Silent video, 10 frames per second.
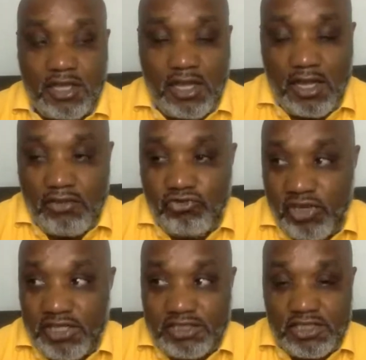a,
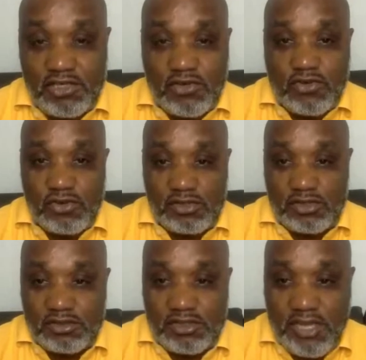a goat
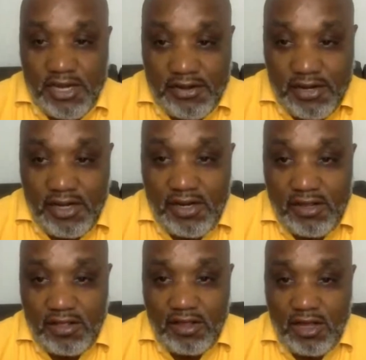dairy
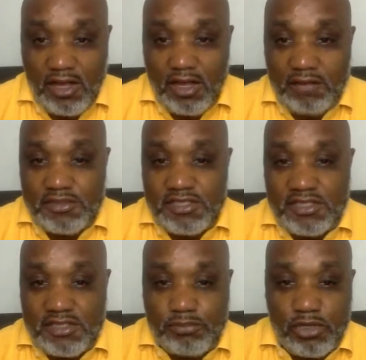um,
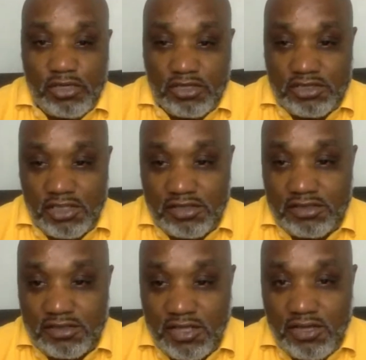cis
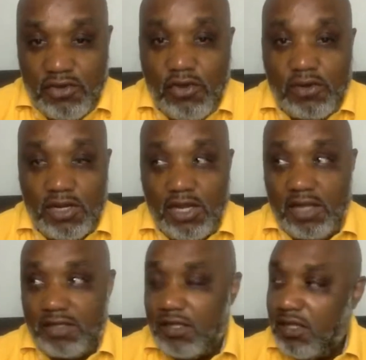production thing going
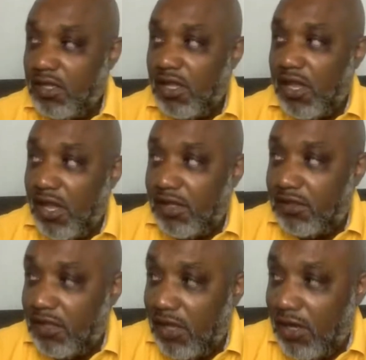on at
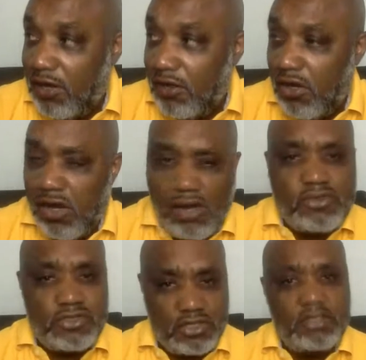uh,
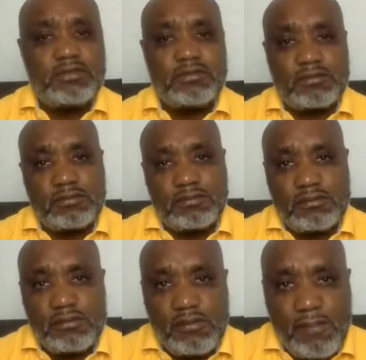Hounslow.
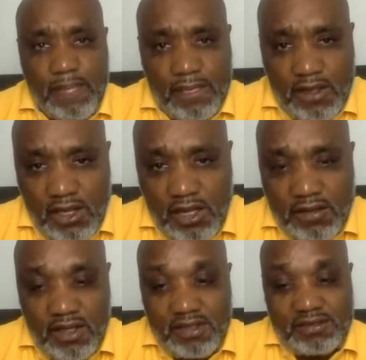Yeah,
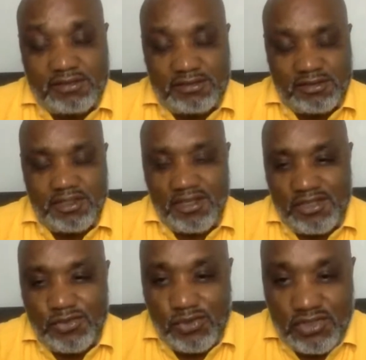and you know,
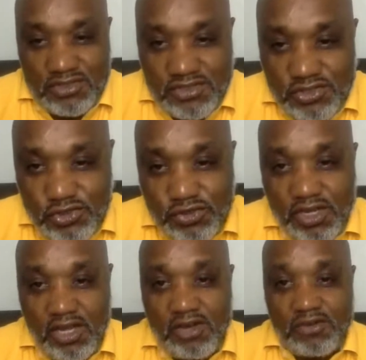he told us a
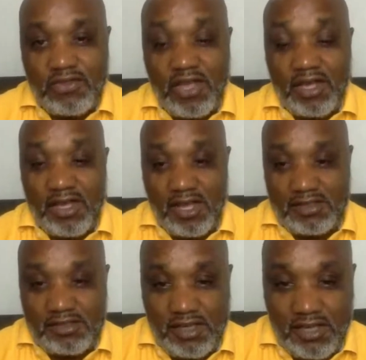story of how that
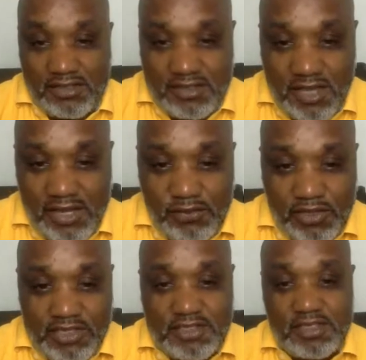got uh,
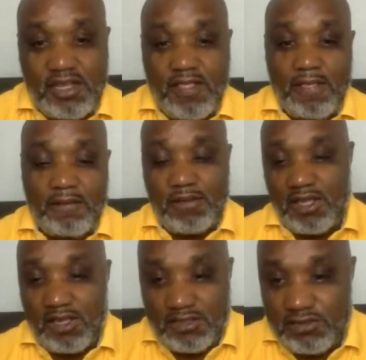sideways
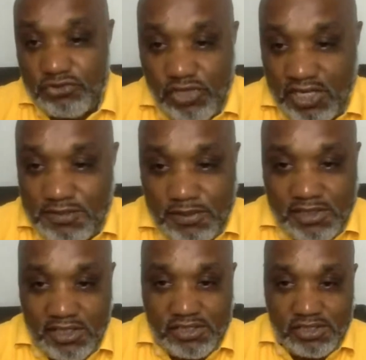because of
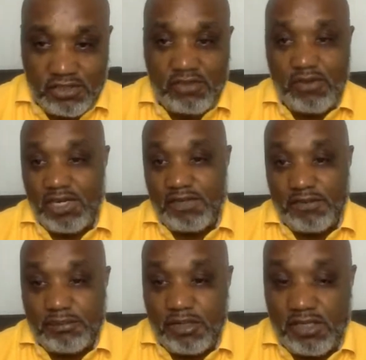transportation or
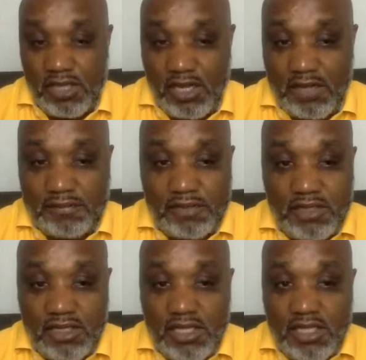whatever. But um,
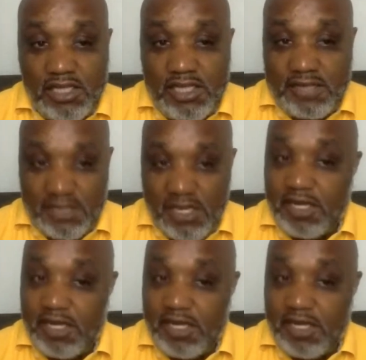he has a